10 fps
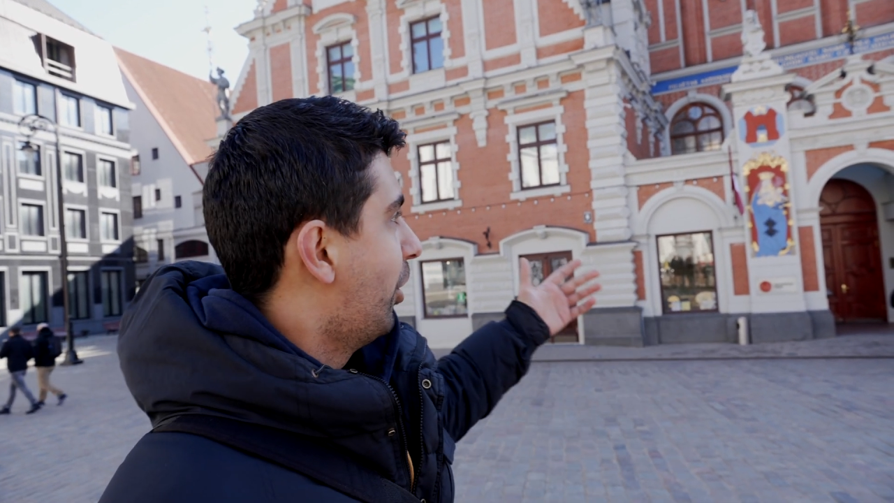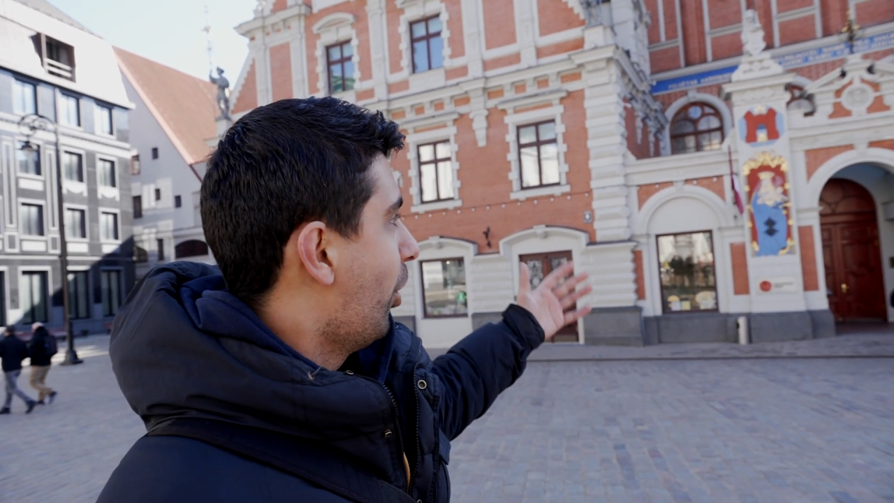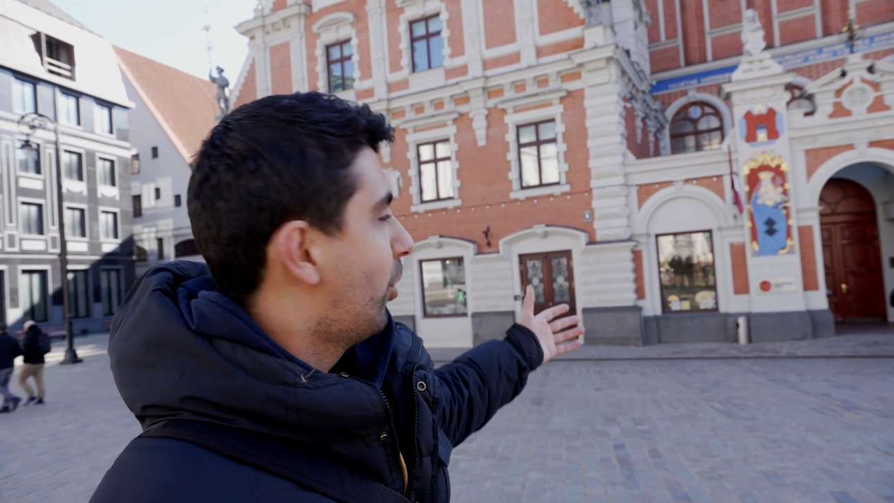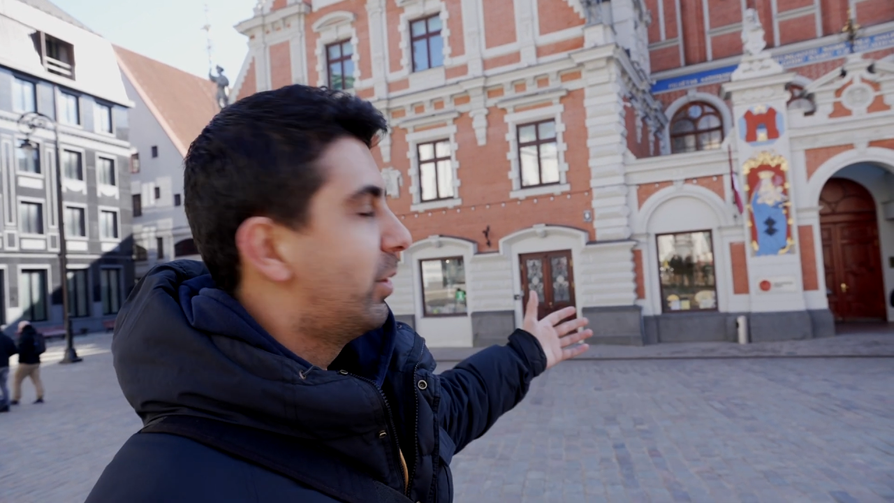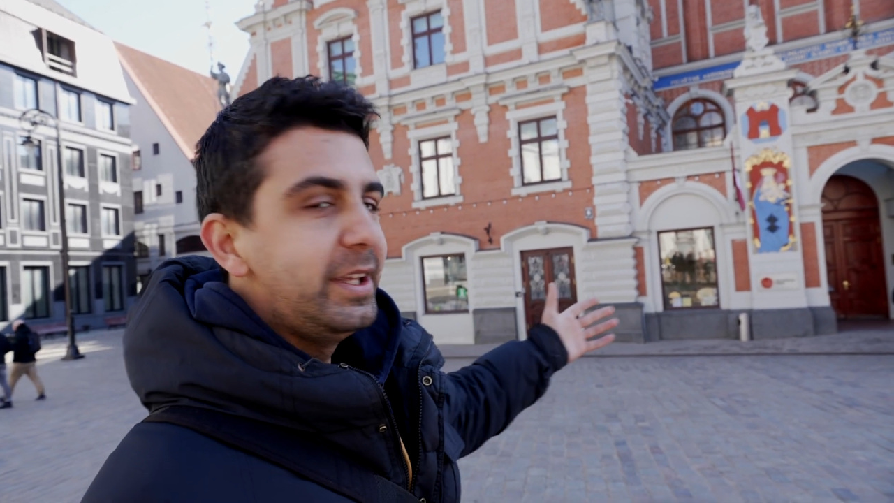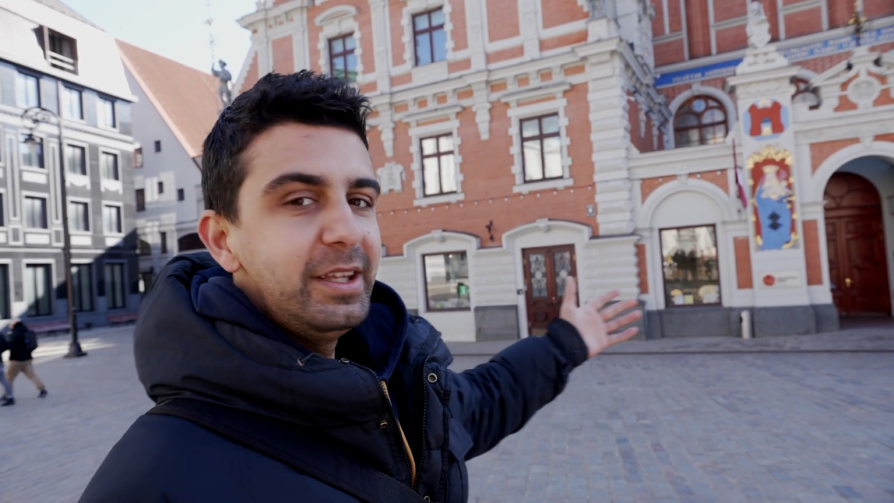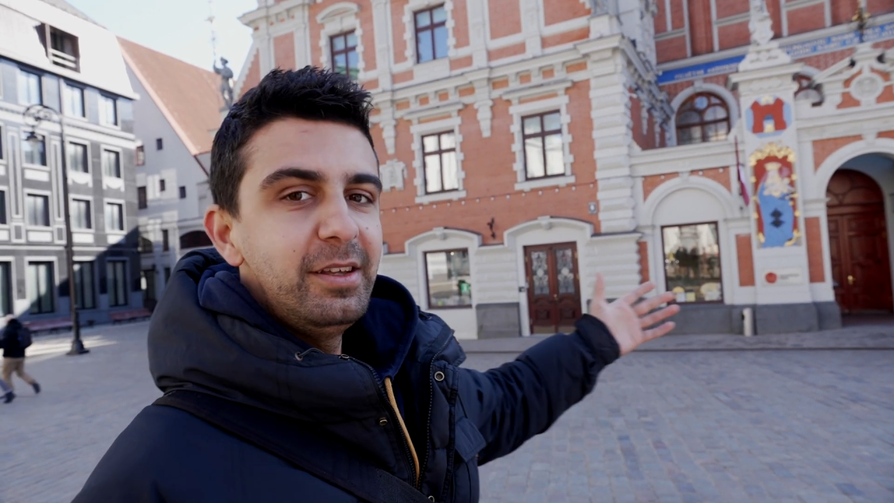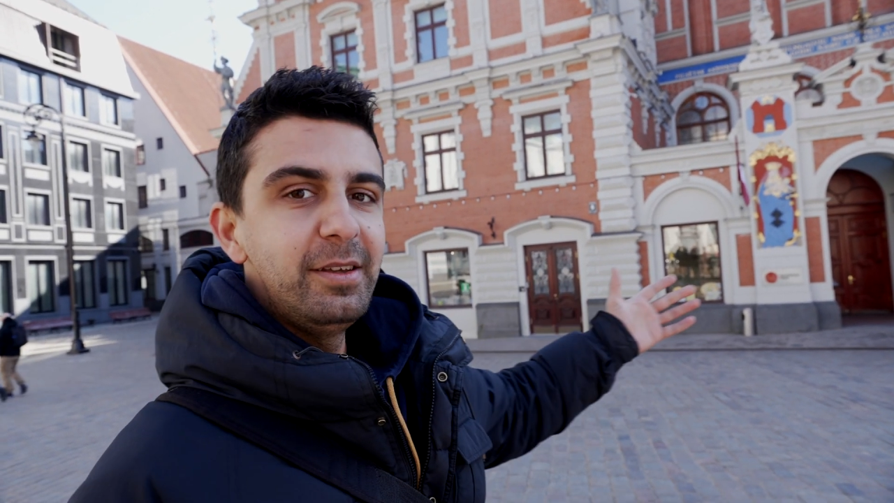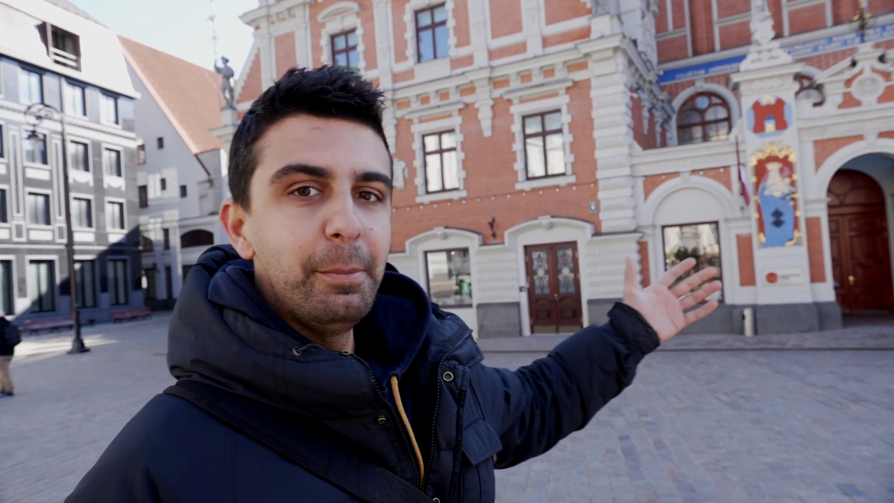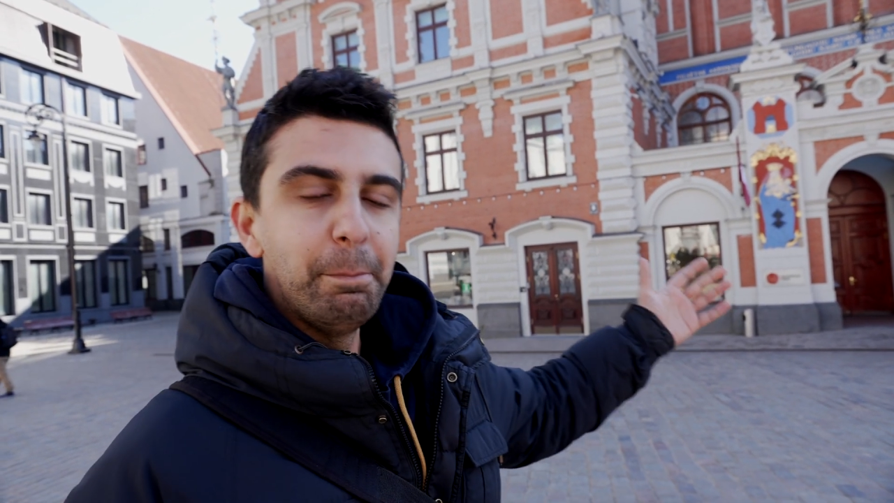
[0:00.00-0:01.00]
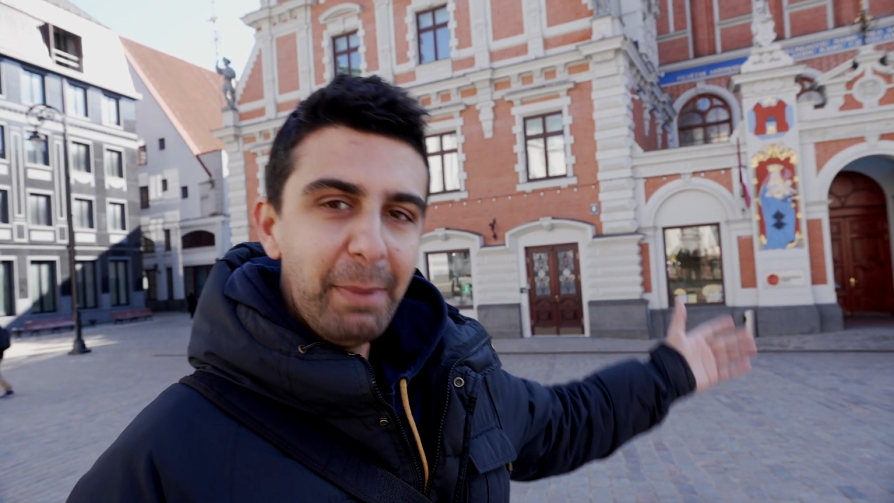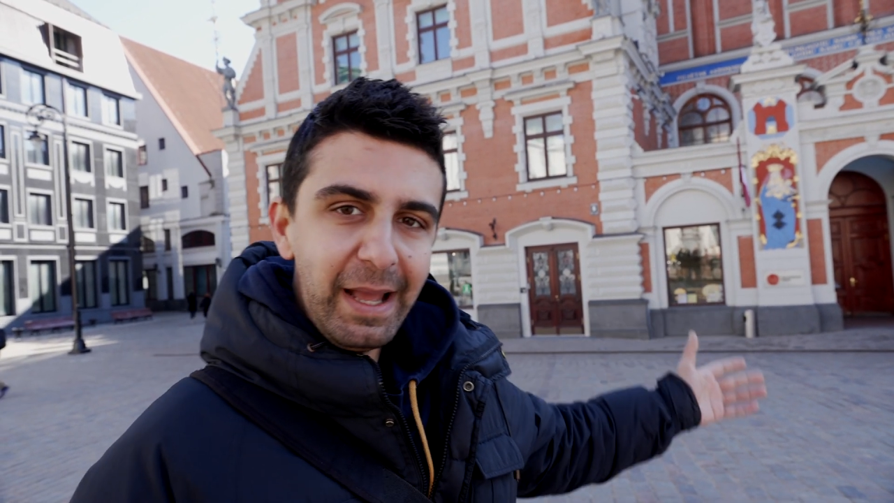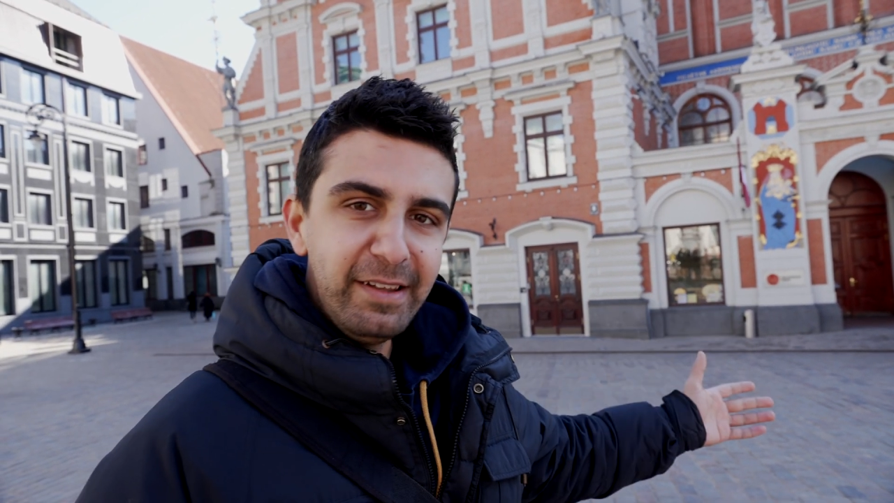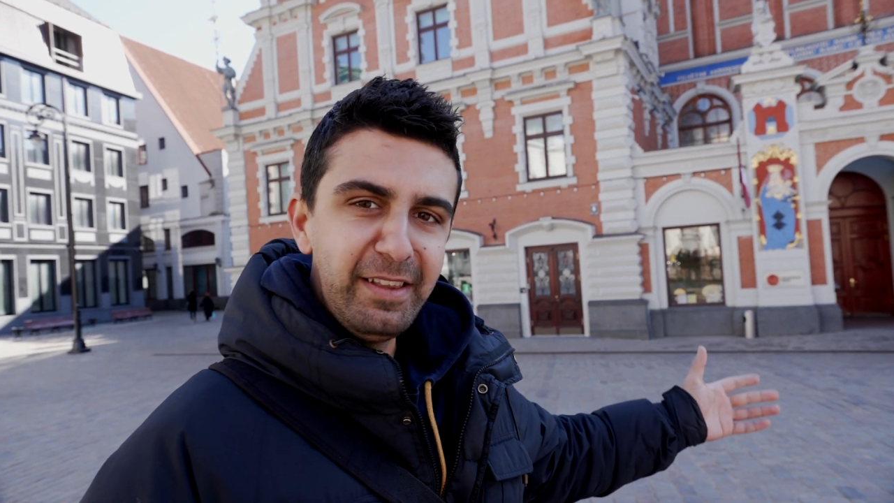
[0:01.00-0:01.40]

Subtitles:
only men